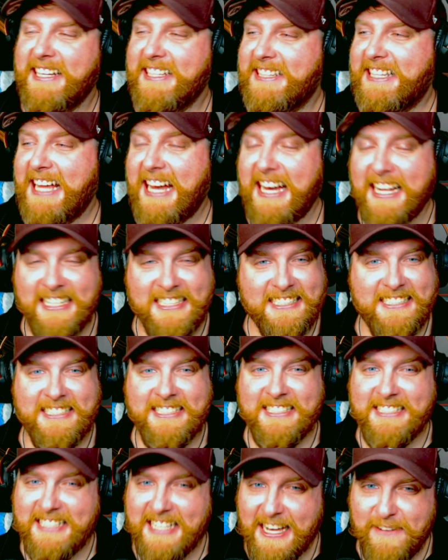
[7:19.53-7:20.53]
That is
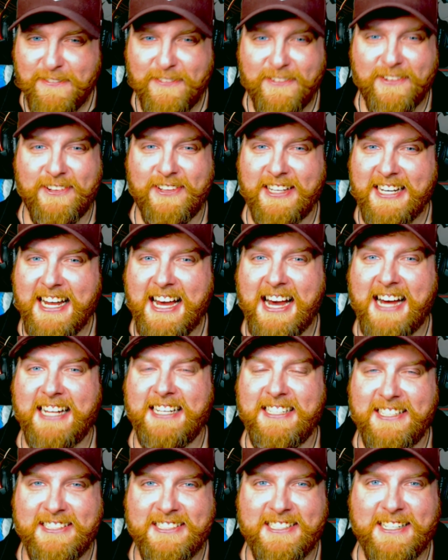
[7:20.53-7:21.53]
definitely not
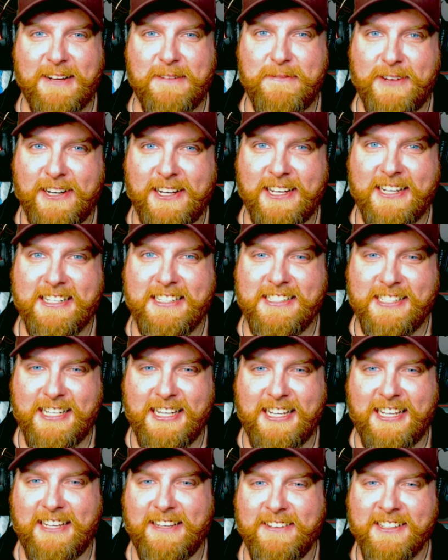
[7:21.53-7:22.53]
something you're going to
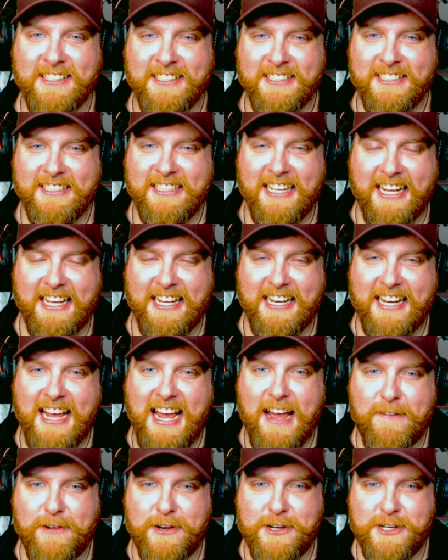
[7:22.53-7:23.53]
see in
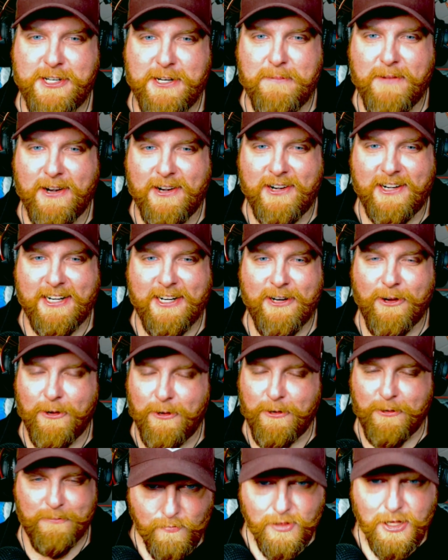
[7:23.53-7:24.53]
average American
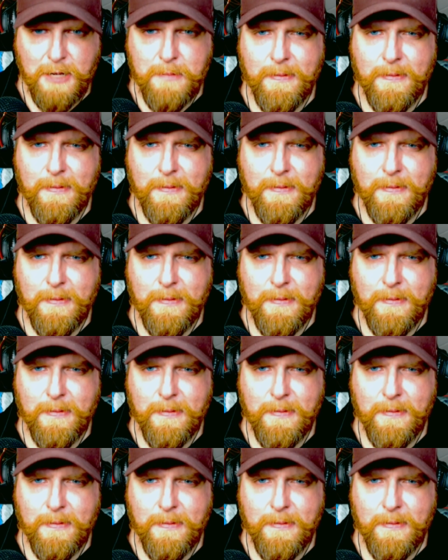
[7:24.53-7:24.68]
home.